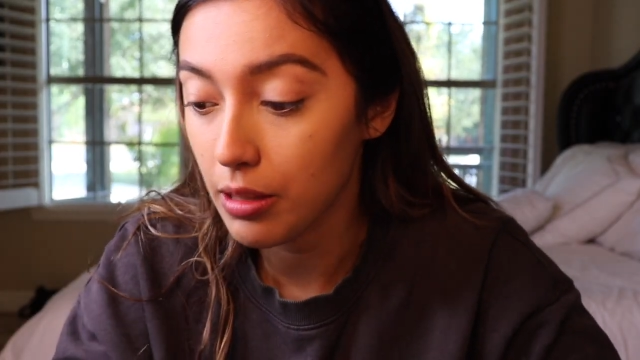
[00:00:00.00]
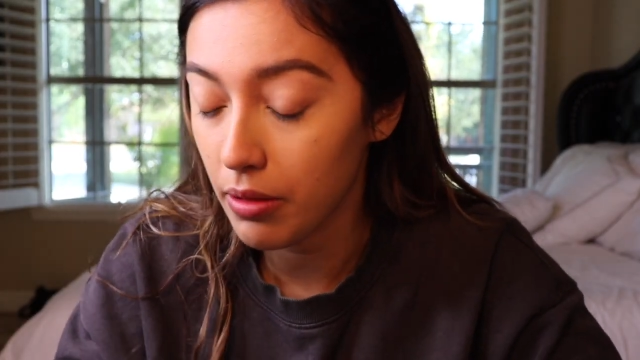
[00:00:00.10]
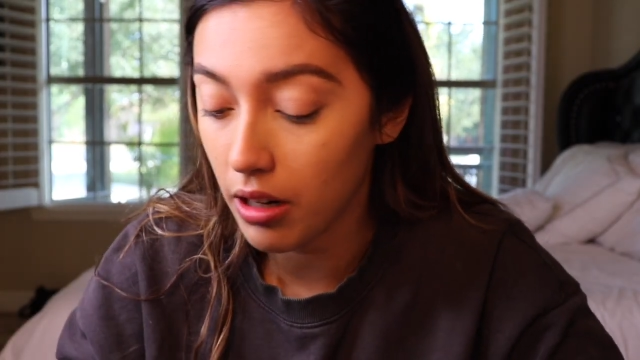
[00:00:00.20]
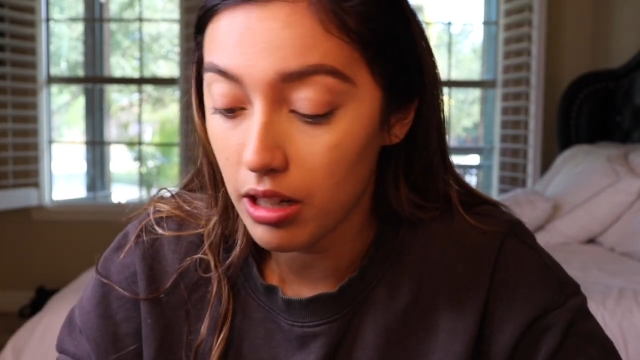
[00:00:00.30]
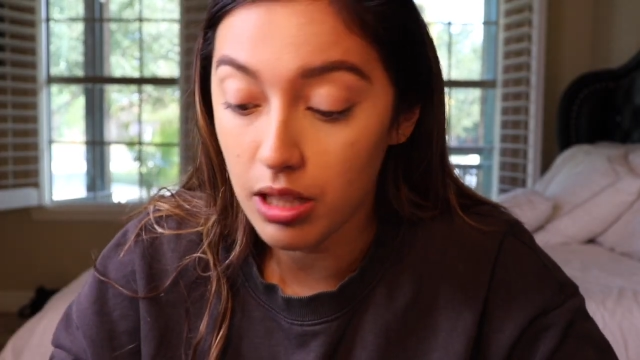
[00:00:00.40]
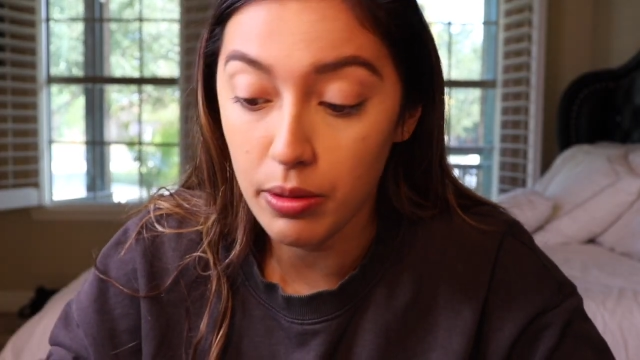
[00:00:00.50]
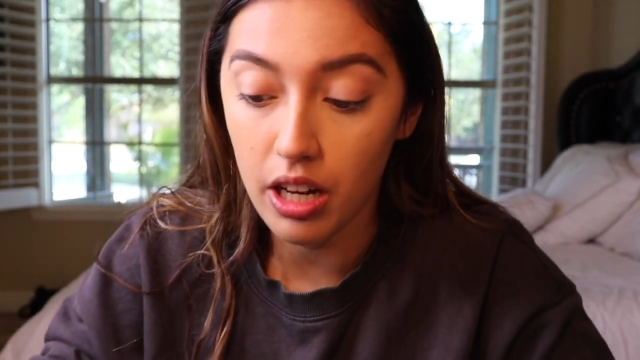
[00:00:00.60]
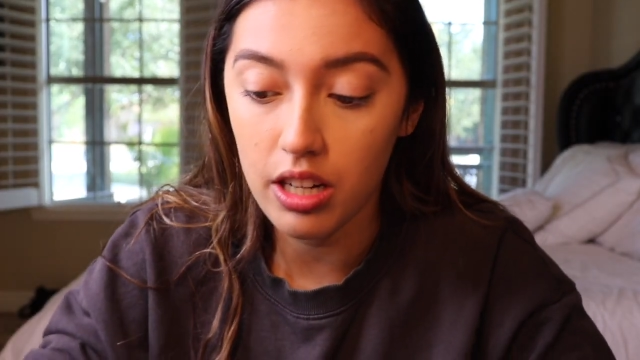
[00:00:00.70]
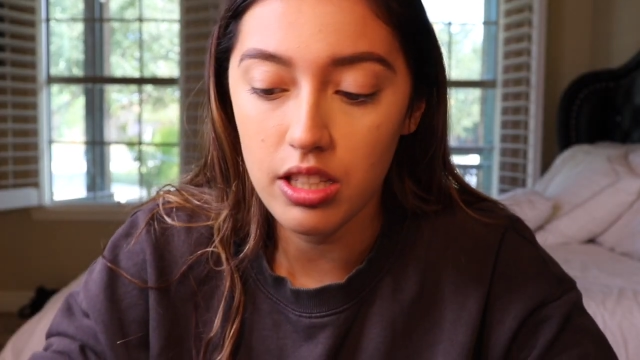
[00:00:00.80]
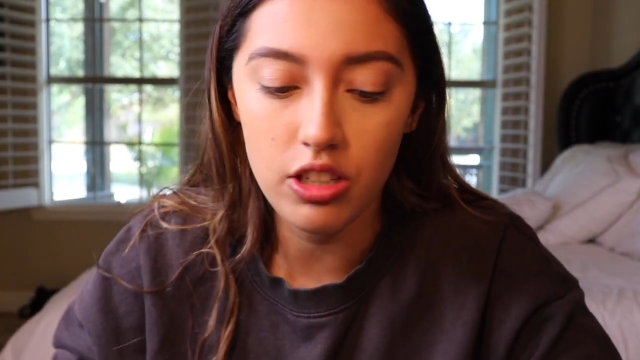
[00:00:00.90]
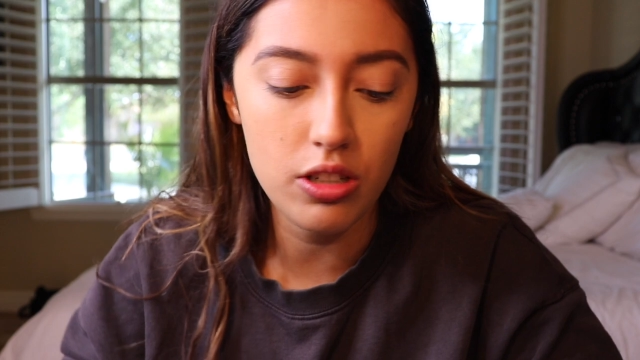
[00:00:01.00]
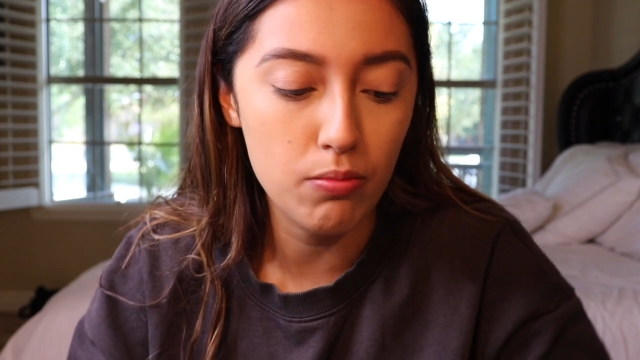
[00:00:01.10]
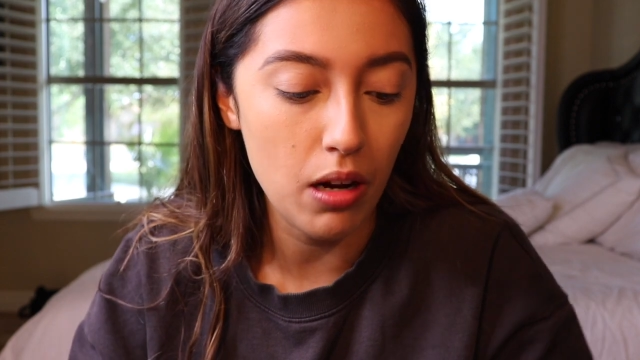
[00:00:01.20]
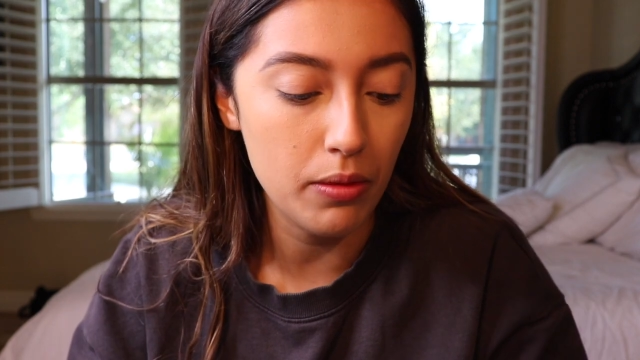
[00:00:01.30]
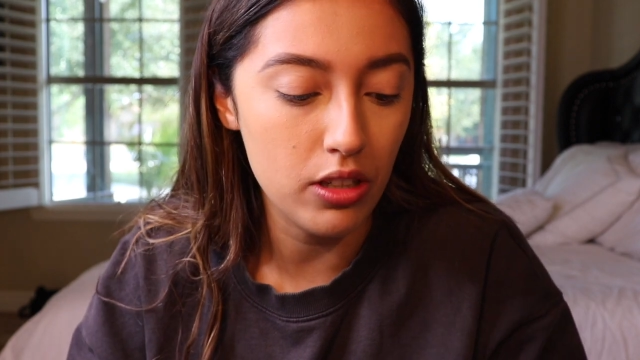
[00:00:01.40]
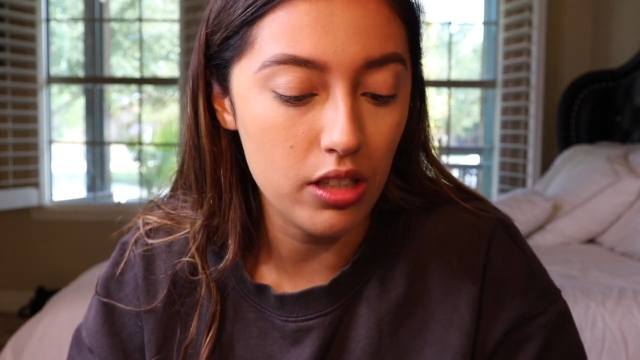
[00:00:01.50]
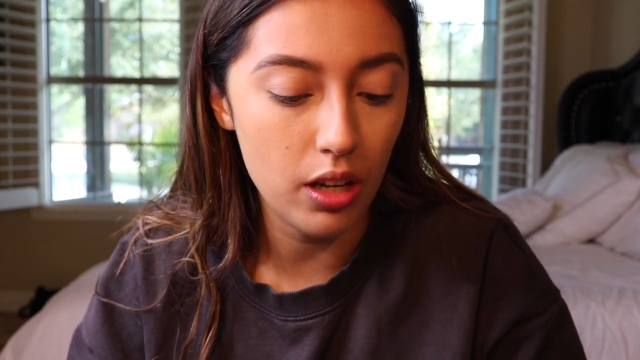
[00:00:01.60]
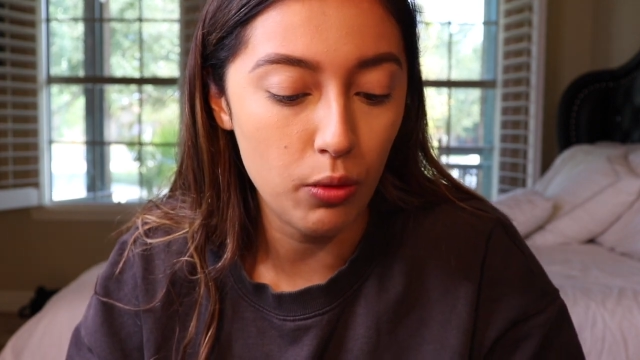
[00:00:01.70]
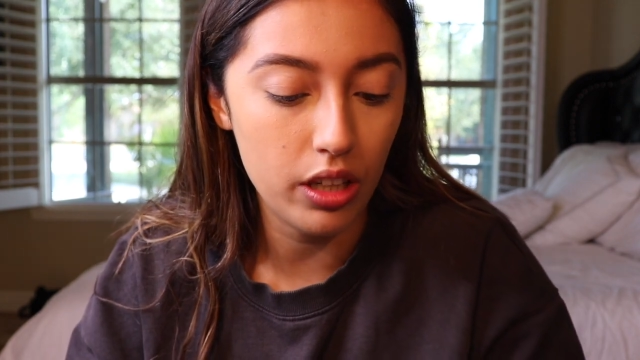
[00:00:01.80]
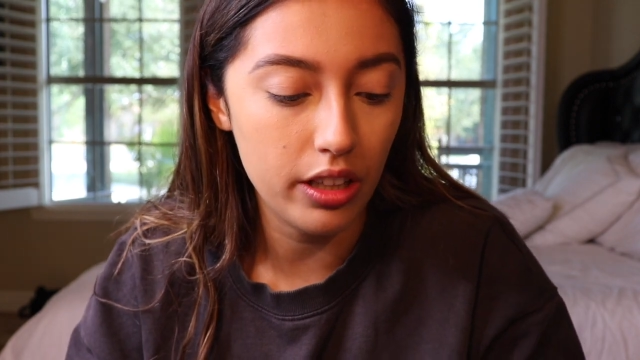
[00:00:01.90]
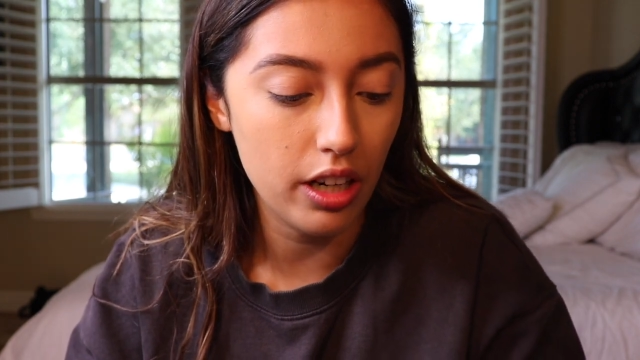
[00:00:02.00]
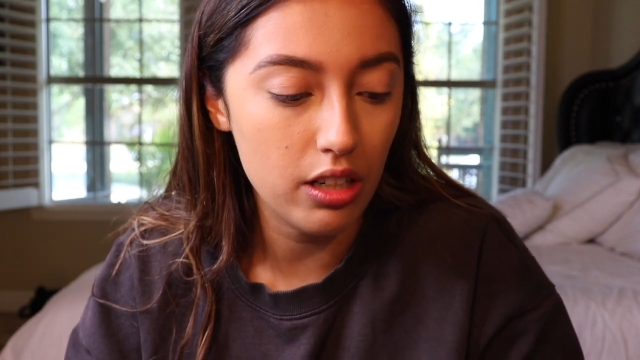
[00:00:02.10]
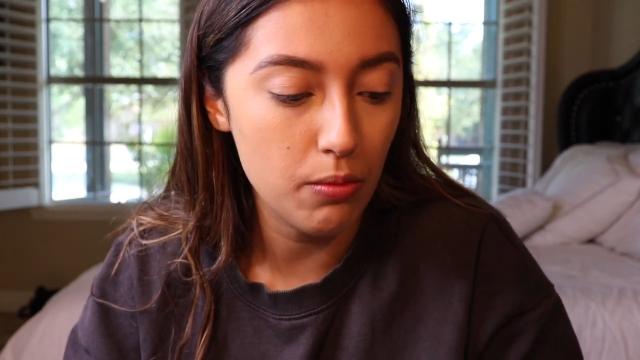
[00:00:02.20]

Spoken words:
to be honest. I should probably just like work there or